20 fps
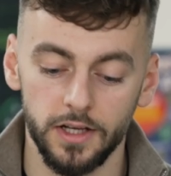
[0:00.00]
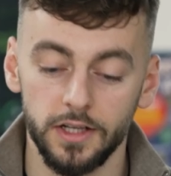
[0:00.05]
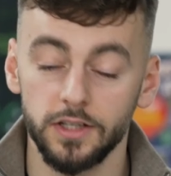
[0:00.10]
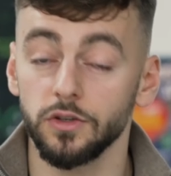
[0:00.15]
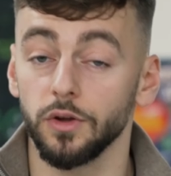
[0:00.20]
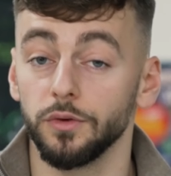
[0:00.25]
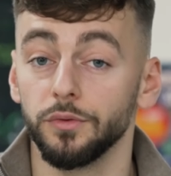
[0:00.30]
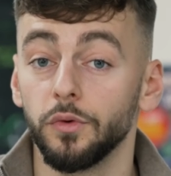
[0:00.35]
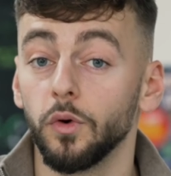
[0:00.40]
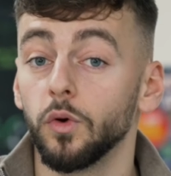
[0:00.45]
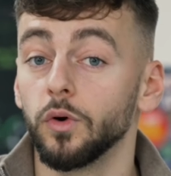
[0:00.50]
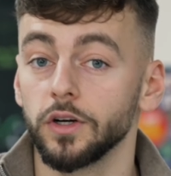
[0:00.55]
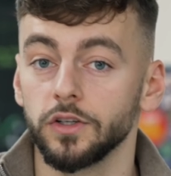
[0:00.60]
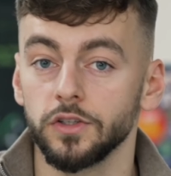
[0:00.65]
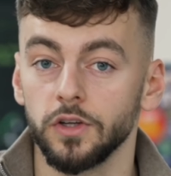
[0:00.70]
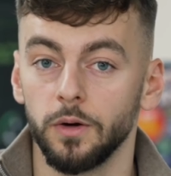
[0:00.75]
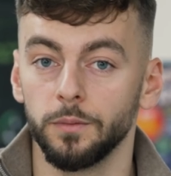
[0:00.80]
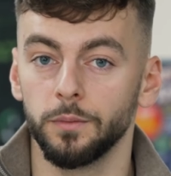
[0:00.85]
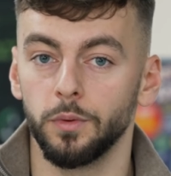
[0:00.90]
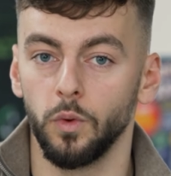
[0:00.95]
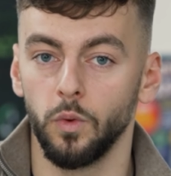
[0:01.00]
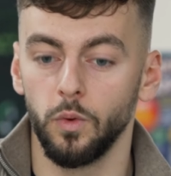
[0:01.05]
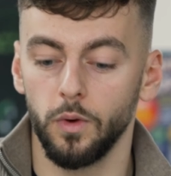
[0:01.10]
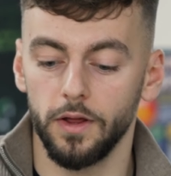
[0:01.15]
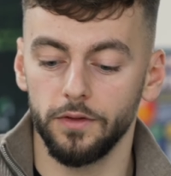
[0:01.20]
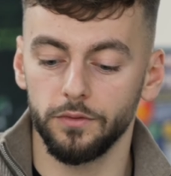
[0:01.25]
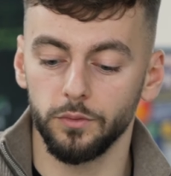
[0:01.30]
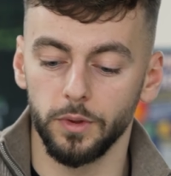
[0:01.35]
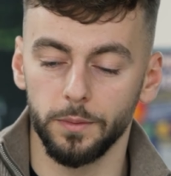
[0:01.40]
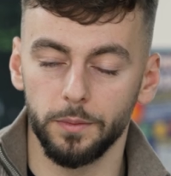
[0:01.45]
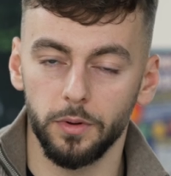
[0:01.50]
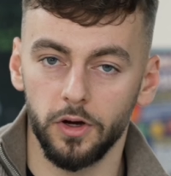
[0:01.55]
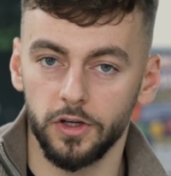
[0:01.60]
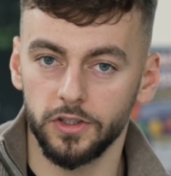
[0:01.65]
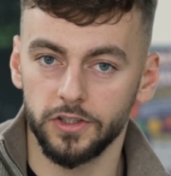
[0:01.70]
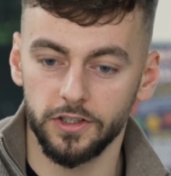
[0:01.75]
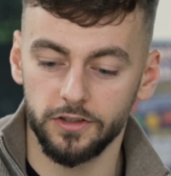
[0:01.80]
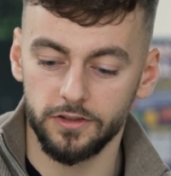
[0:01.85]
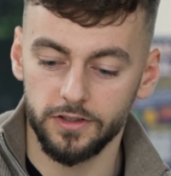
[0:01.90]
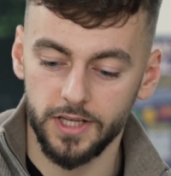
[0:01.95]
So for example, if we
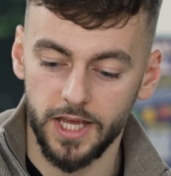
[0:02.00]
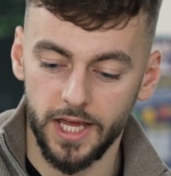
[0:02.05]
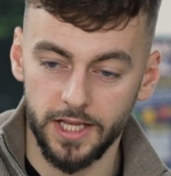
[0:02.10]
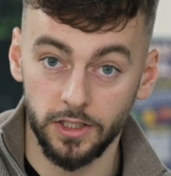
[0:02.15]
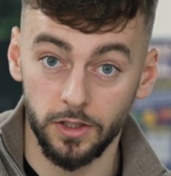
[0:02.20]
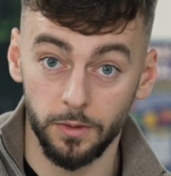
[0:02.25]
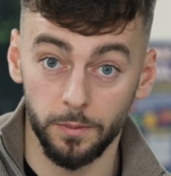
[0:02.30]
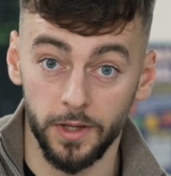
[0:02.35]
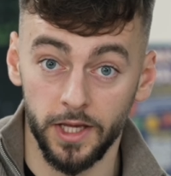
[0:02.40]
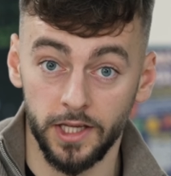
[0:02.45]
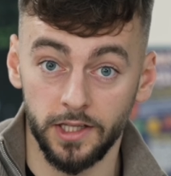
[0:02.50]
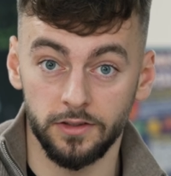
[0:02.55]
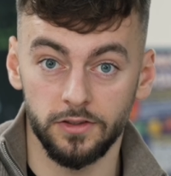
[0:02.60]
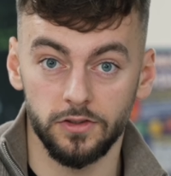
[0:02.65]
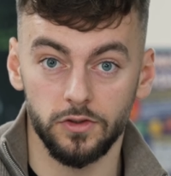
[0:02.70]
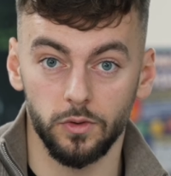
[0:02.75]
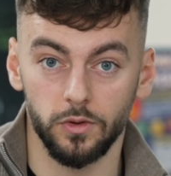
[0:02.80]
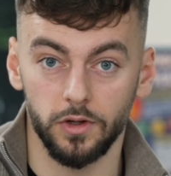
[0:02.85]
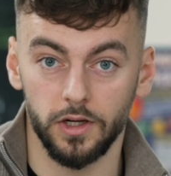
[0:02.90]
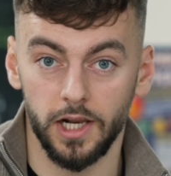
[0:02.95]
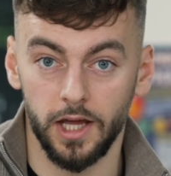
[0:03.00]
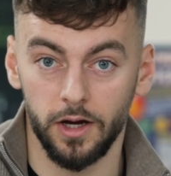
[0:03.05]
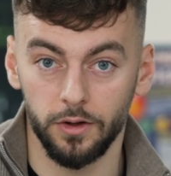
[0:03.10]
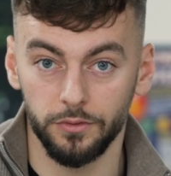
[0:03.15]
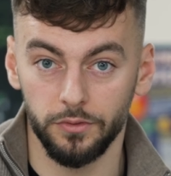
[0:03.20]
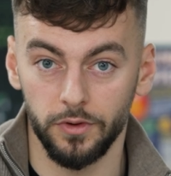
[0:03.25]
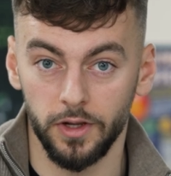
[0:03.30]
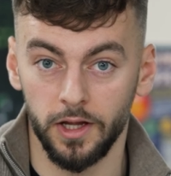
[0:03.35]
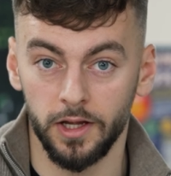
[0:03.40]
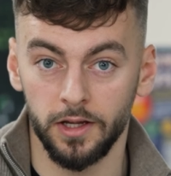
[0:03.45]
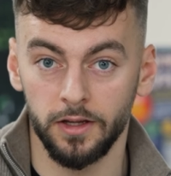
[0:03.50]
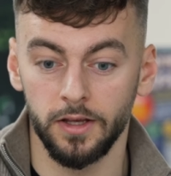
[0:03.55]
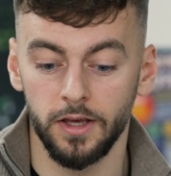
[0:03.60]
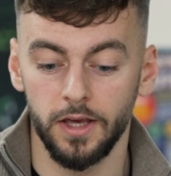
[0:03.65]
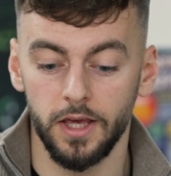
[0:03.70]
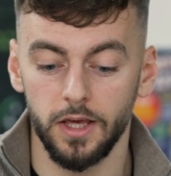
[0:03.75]
purchase 10 domains on Cloudflare,